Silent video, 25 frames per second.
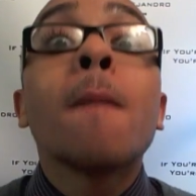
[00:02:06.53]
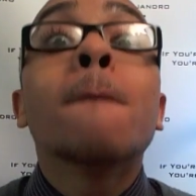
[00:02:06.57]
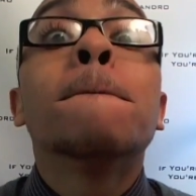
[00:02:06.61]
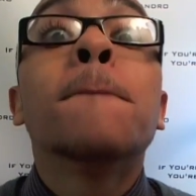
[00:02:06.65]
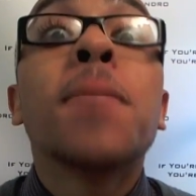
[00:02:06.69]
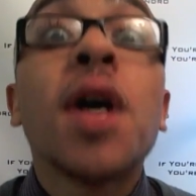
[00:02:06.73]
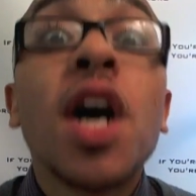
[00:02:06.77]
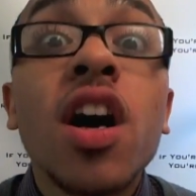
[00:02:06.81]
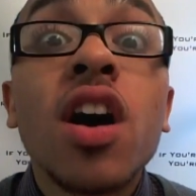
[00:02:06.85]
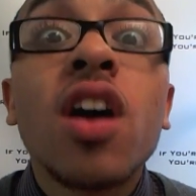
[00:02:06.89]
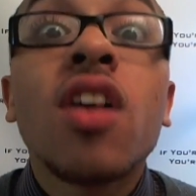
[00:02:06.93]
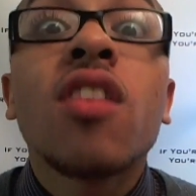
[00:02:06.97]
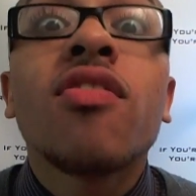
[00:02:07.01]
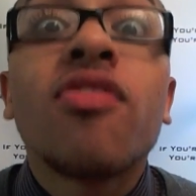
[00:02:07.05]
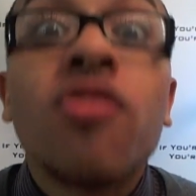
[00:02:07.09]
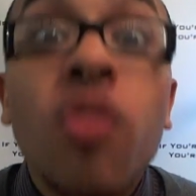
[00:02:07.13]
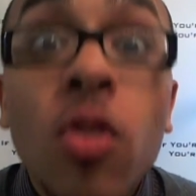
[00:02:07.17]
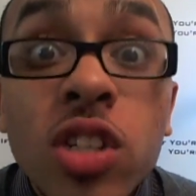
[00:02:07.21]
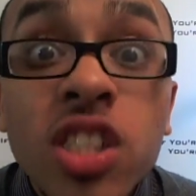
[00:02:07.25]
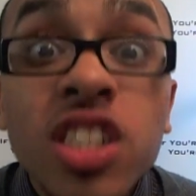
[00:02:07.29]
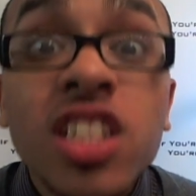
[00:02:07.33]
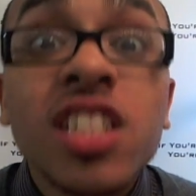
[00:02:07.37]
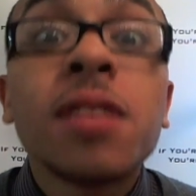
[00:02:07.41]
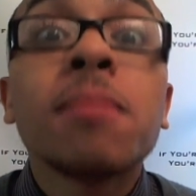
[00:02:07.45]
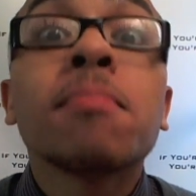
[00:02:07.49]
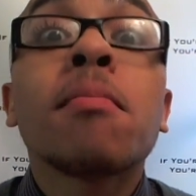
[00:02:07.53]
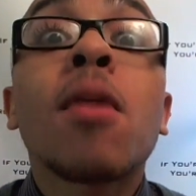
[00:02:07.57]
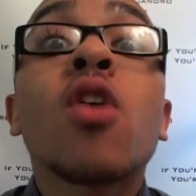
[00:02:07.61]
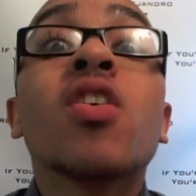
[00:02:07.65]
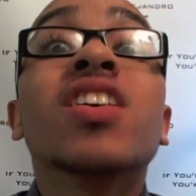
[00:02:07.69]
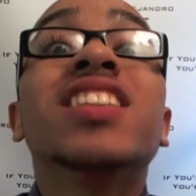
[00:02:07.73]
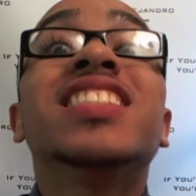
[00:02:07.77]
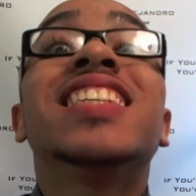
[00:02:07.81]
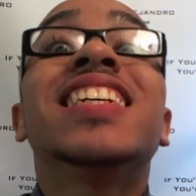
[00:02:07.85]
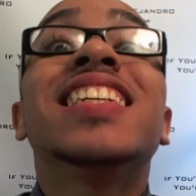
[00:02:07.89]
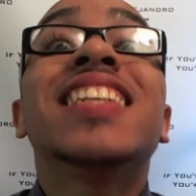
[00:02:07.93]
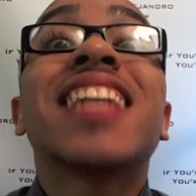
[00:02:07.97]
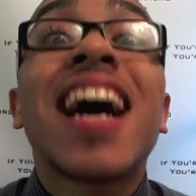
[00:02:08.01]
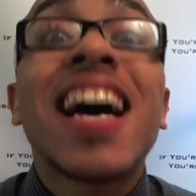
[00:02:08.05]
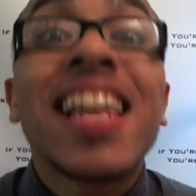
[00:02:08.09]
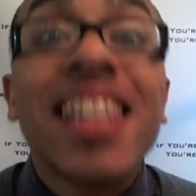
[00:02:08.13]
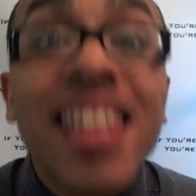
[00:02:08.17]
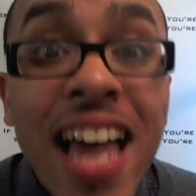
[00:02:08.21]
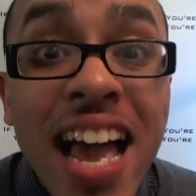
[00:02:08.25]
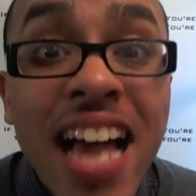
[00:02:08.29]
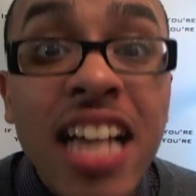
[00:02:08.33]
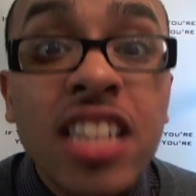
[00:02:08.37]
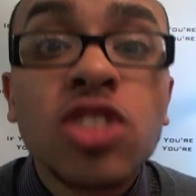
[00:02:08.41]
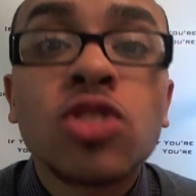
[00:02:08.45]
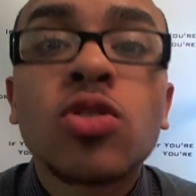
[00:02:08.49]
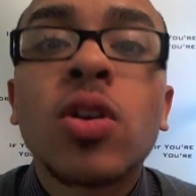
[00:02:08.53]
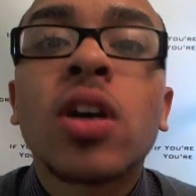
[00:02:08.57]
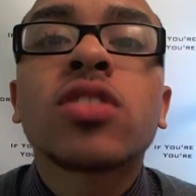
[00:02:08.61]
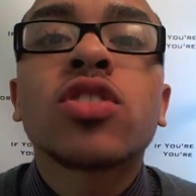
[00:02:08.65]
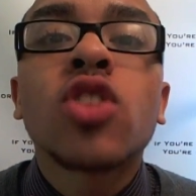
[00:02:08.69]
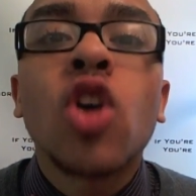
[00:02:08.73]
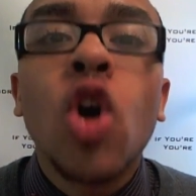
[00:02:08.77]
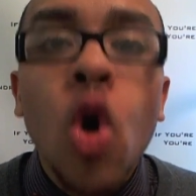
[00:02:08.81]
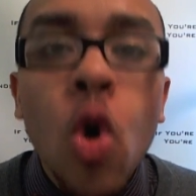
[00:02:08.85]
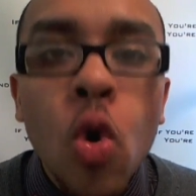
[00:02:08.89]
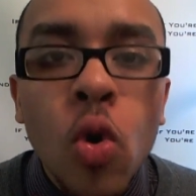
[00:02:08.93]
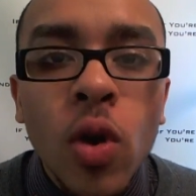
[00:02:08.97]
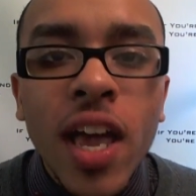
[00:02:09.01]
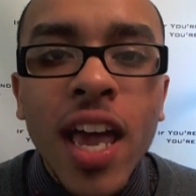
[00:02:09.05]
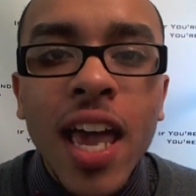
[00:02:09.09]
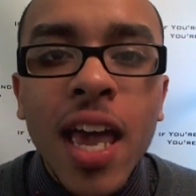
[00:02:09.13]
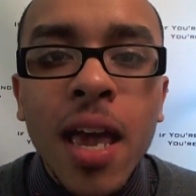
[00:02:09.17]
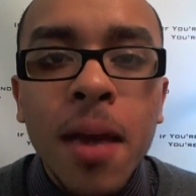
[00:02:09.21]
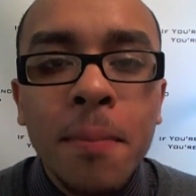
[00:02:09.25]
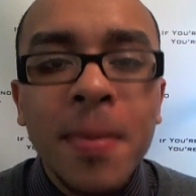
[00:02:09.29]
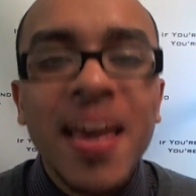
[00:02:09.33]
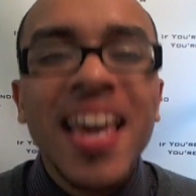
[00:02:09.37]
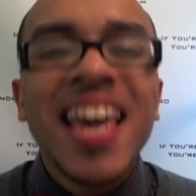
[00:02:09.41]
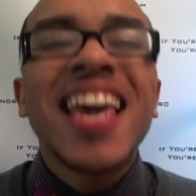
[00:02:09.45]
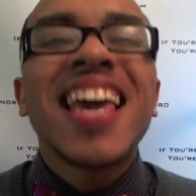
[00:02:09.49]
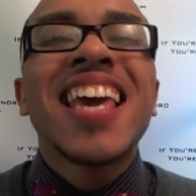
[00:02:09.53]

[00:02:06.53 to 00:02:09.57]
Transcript: But unfortunately, Murray did not last throughout the whole game.